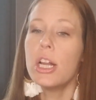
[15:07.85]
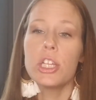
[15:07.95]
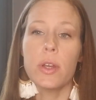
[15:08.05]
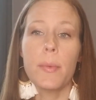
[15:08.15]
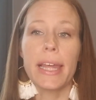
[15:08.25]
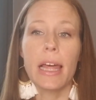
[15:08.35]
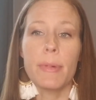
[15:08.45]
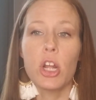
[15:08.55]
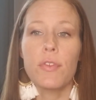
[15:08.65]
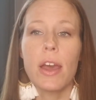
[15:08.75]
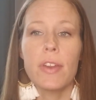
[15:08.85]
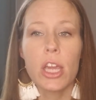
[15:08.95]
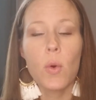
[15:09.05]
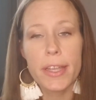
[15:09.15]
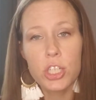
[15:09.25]
So anyway, let me know if you have any
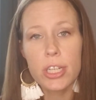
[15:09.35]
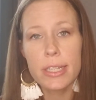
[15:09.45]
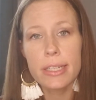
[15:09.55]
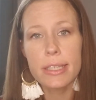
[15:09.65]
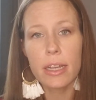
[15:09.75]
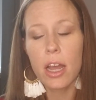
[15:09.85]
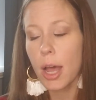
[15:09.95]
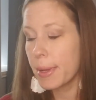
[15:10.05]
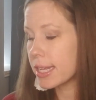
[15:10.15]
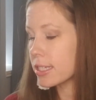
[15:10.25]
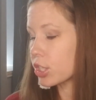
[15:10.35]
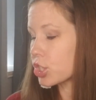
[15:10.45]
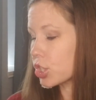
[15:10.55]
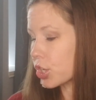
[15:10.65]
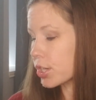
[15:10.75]
questions, comments,
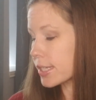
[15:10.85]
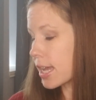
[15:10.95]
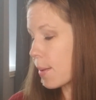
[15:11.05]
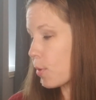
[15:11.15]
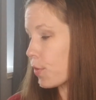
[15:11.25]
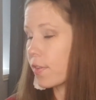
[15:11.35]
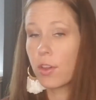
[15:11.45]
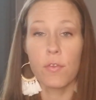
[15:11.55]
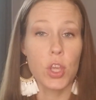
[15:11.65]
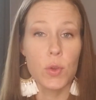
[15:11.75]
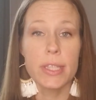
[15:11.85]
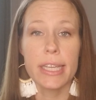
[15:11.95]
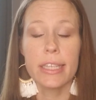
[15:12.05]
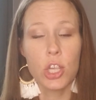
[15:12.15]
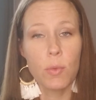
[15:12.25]
concerns, or if you've used
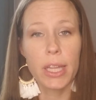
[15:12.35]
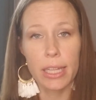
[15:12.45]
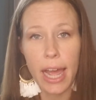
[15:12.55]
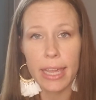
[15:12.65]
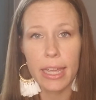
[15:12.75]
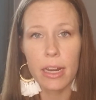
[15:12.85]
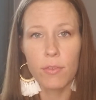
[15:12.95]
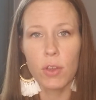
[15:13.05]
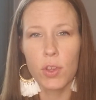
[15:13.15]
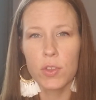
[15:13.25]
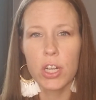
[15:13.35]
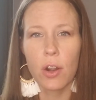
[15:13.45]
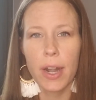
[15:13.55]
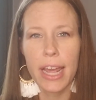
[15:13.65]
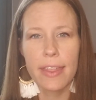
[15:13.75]
this and you really like it, if you've used it
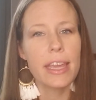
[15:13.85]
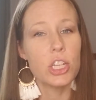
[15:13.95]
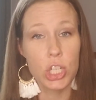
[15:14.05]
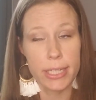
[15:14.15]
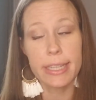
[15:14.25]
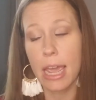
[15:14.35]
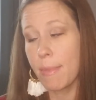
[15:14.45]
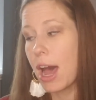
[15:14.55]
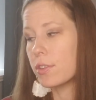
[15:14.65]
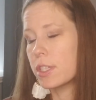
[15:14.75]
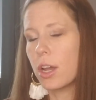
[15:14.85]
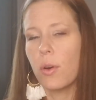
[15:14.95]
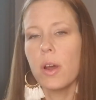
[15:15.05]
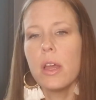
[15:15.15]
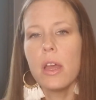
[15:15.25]
already. I think it just came out,
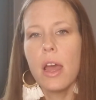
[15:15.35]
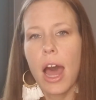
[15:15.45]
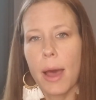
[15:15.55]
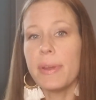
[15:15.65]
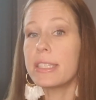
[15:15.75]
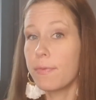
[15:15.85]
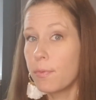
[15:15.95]
so it's